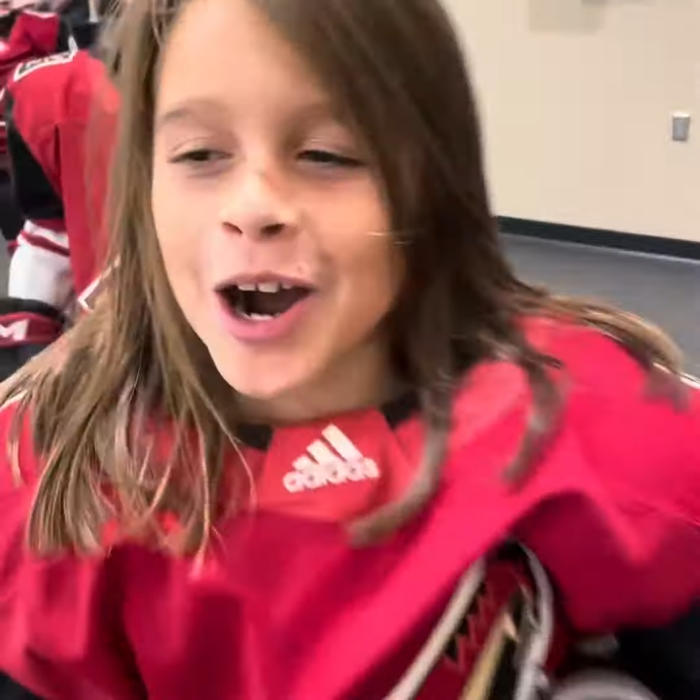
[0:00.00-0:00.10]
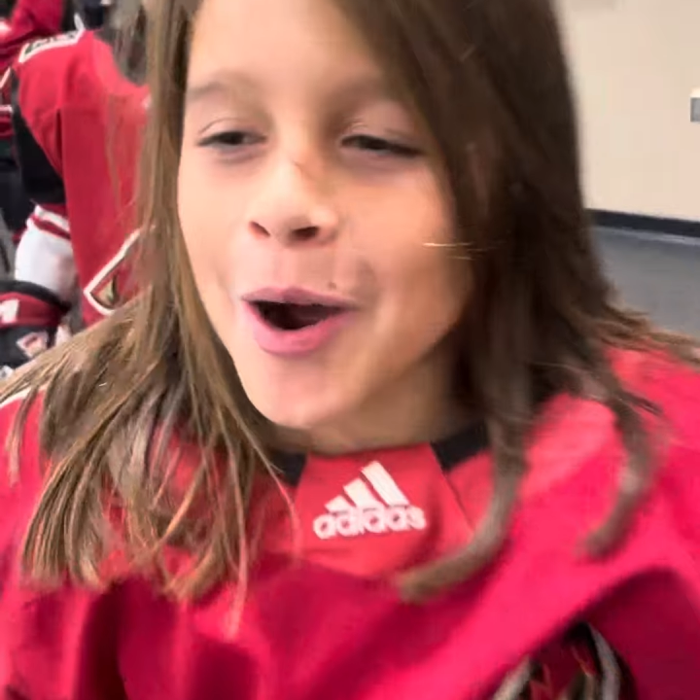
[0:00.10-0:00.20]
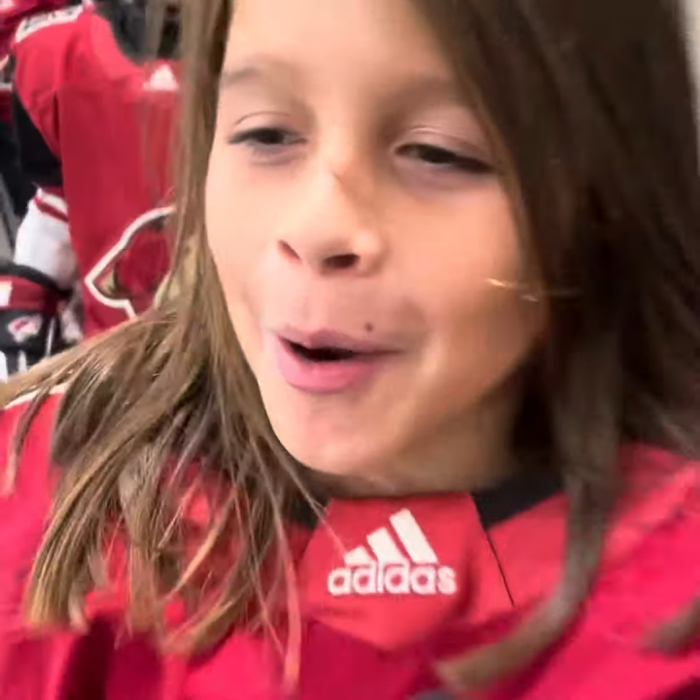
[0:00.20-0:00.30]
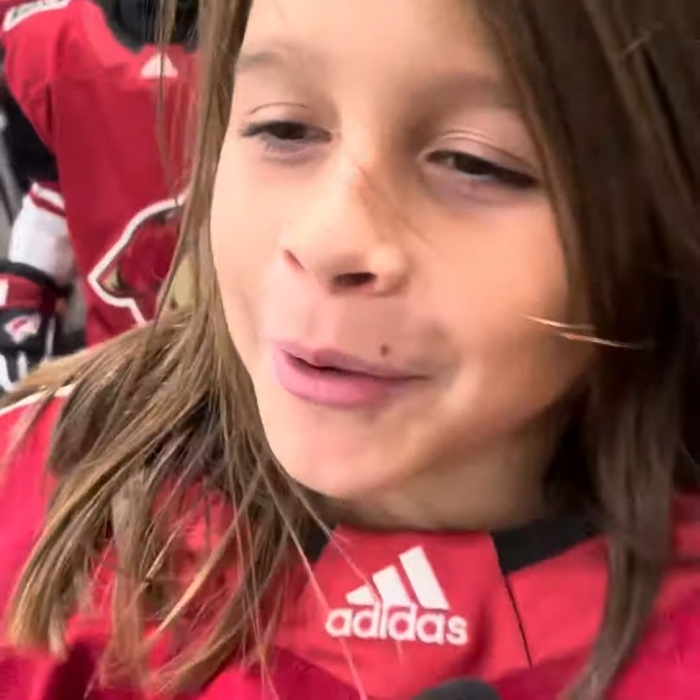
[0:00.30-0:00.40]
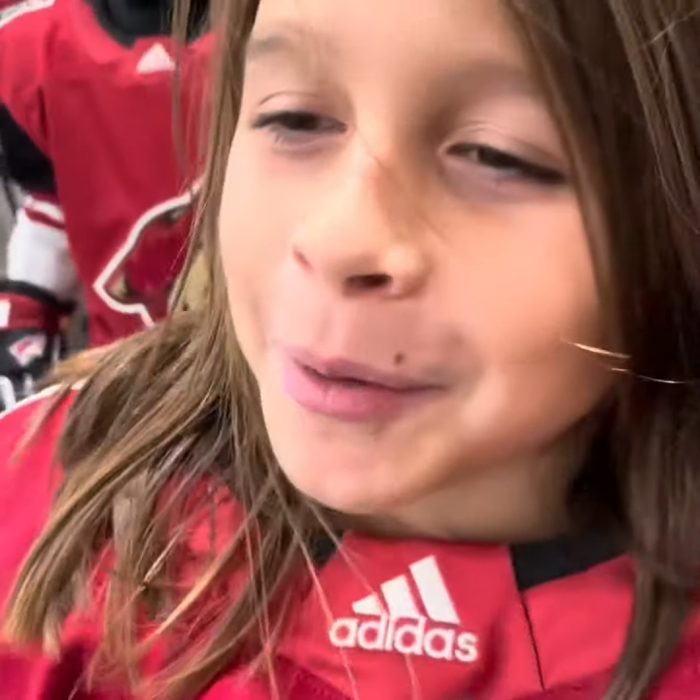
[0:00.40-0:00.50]

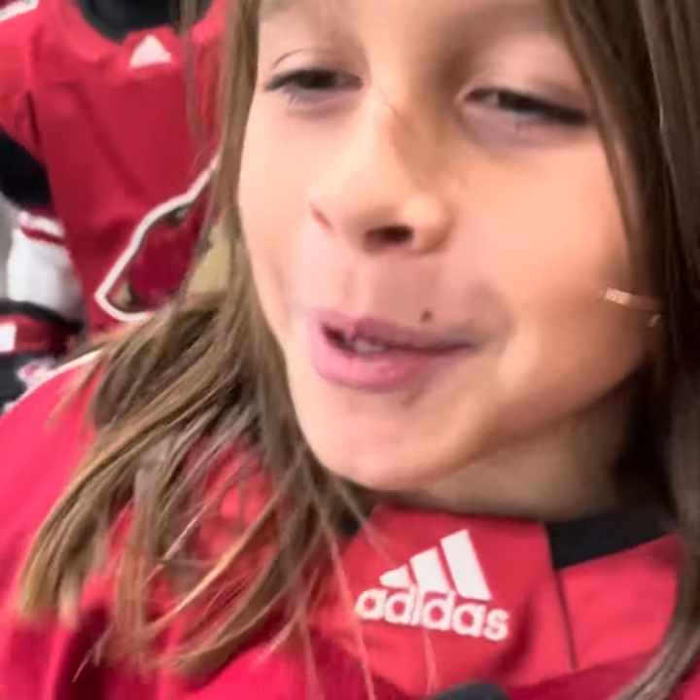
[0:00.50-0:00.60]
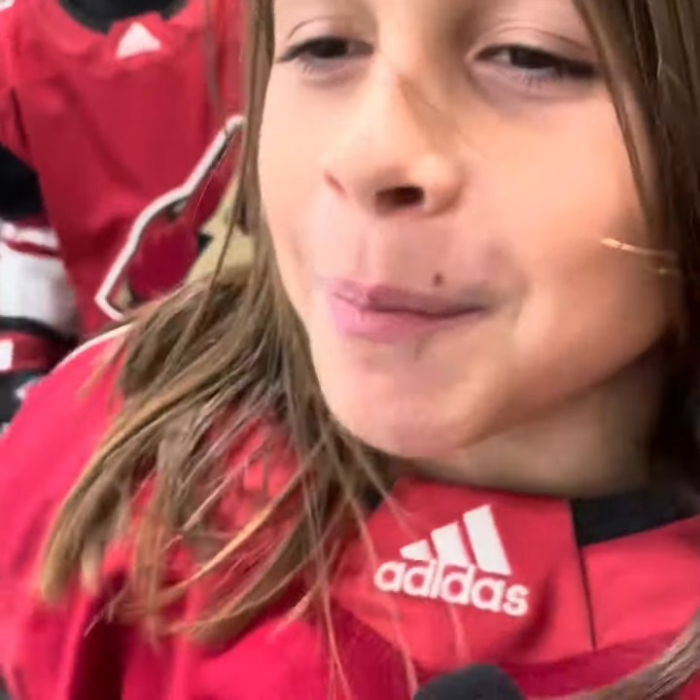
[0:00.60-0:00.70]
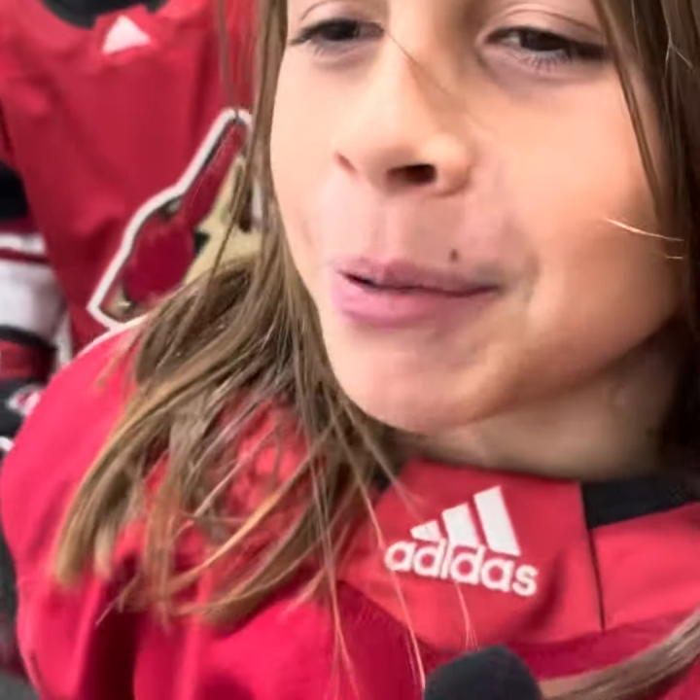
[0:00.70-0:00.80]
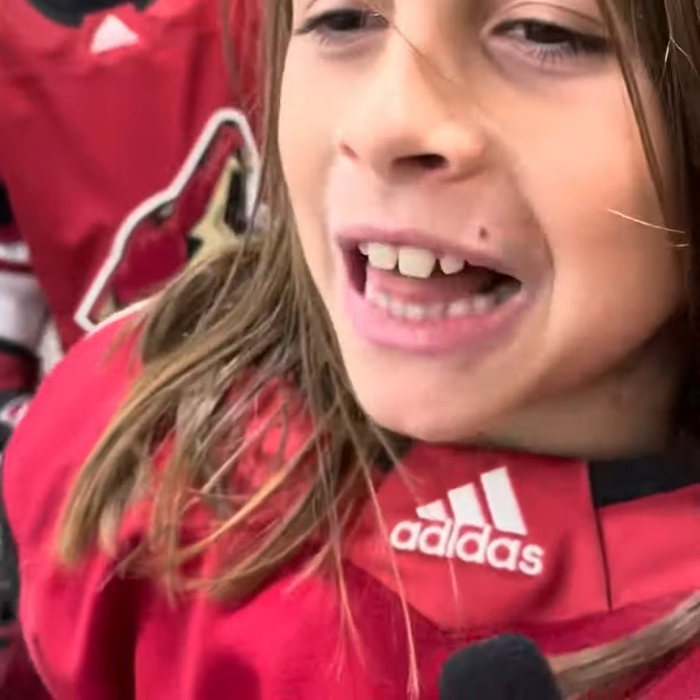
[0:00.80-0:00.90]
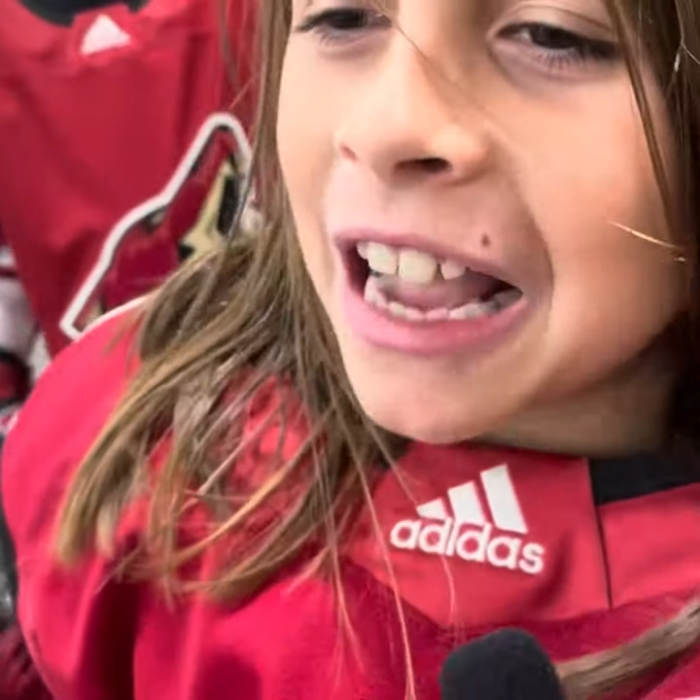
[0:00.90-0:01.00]
I'm going to be
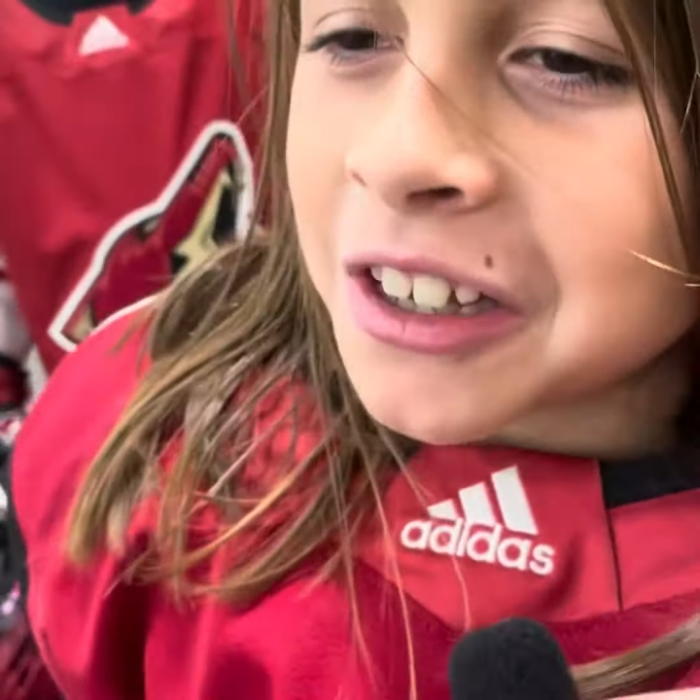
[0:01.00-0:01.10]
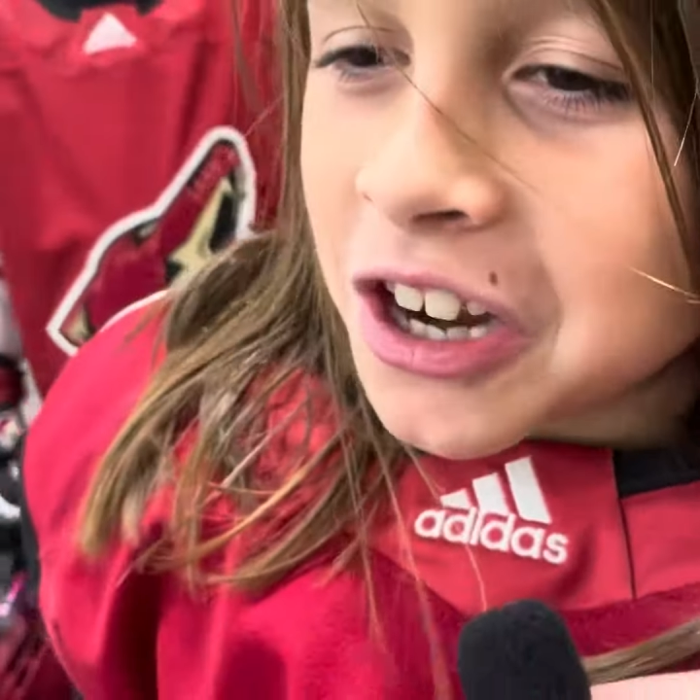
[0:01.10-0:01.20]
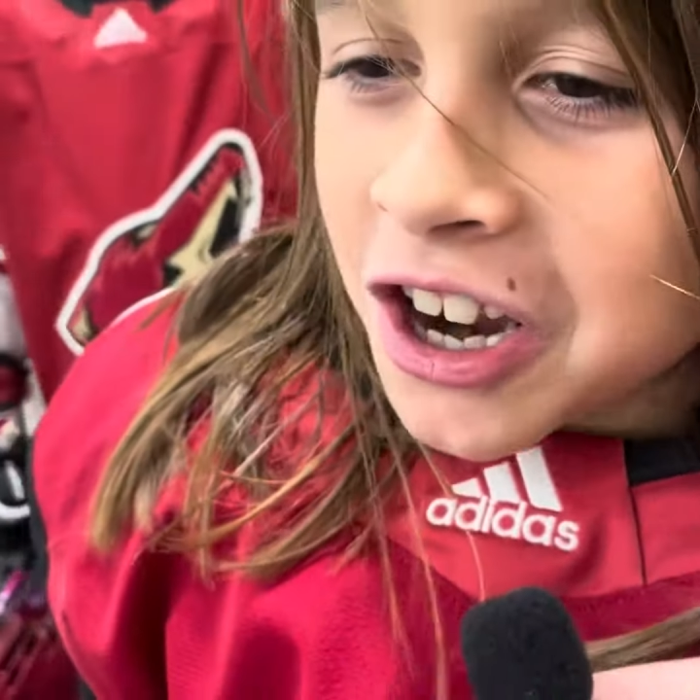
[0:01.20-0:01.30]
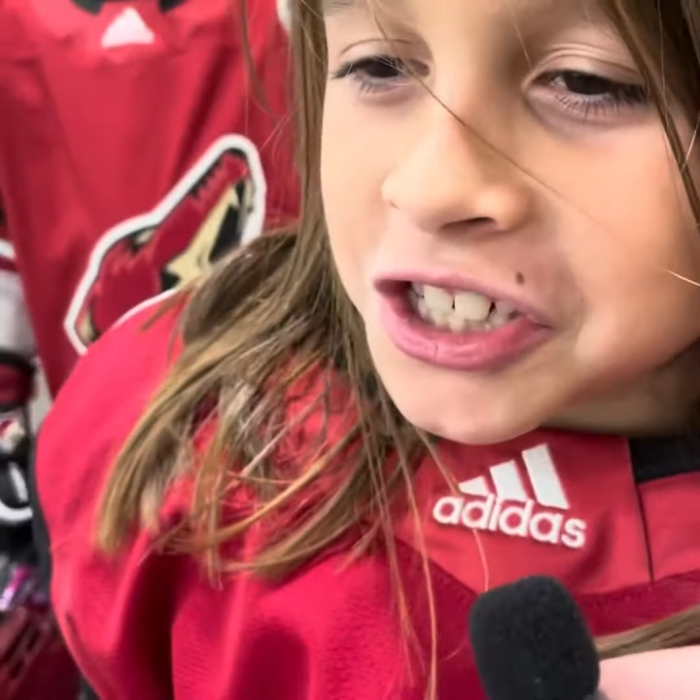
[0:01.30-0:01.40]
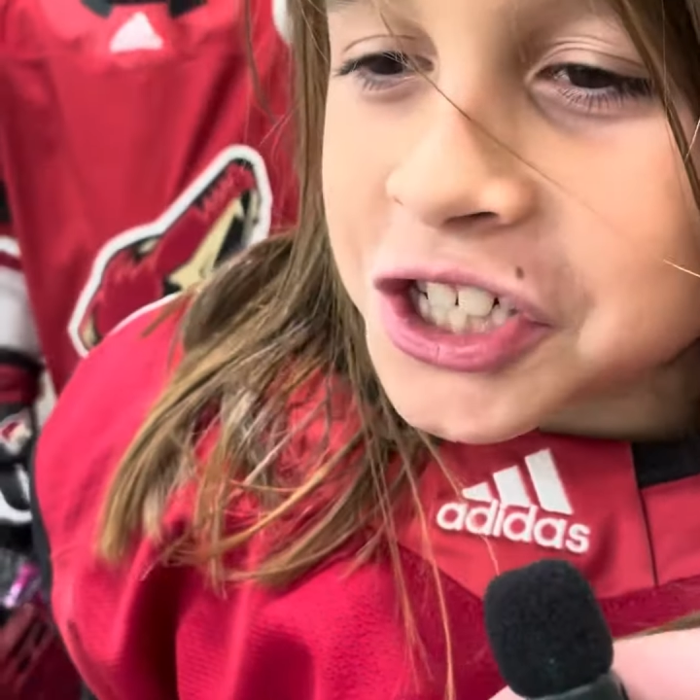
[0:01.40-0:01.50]
black
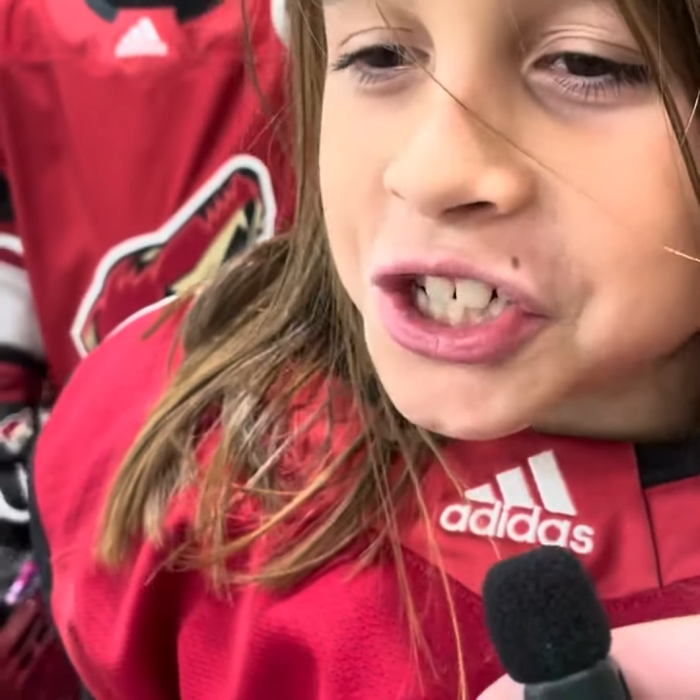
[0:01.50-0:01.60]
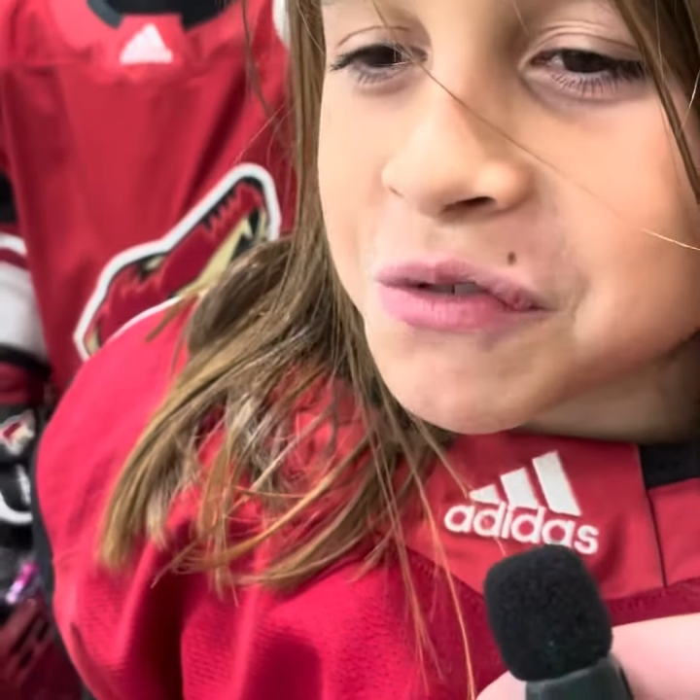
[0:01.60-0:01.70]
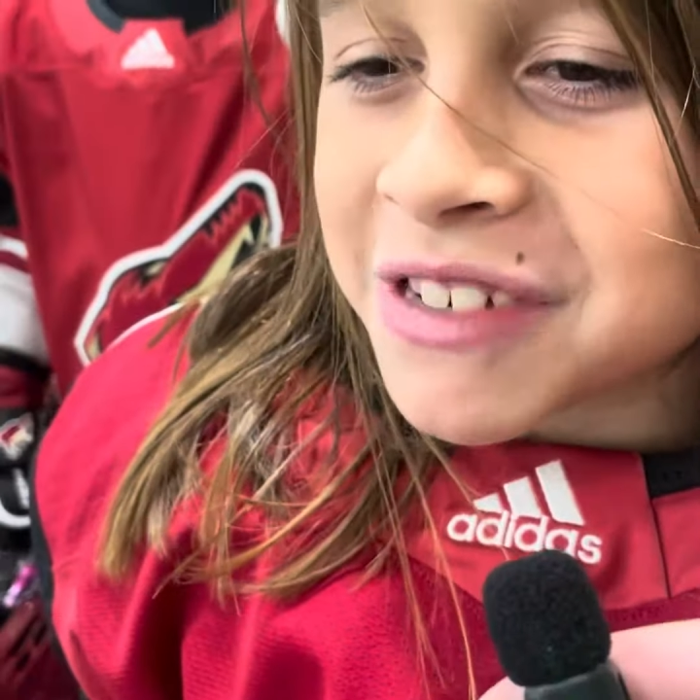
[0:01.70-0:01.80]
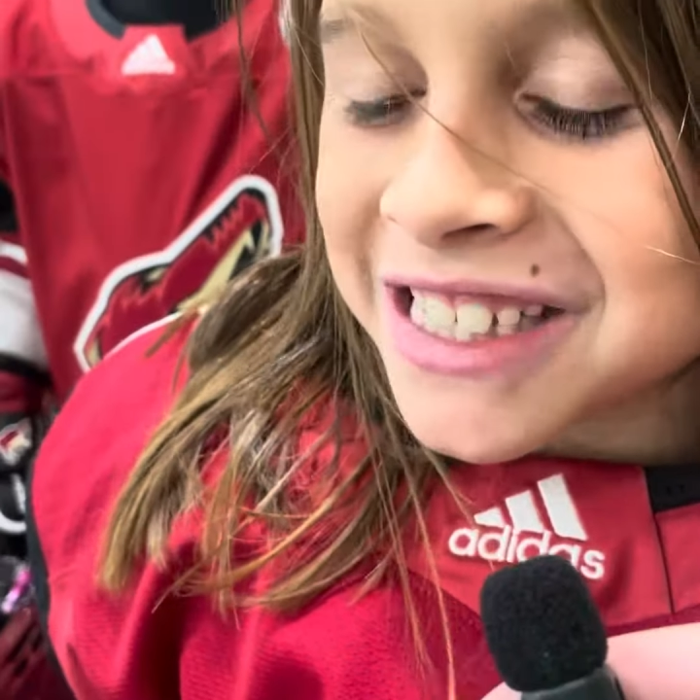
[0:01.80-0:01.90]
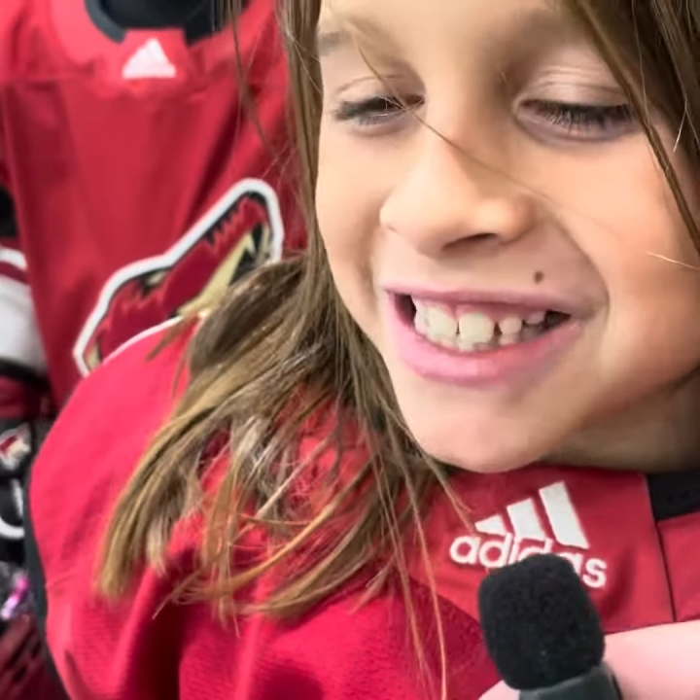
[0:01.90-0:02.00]
costume
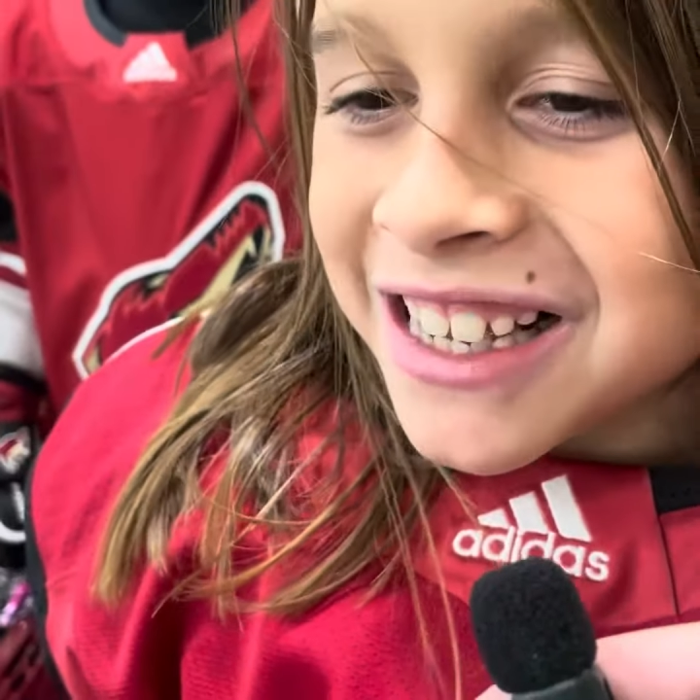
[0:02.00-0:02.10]
with...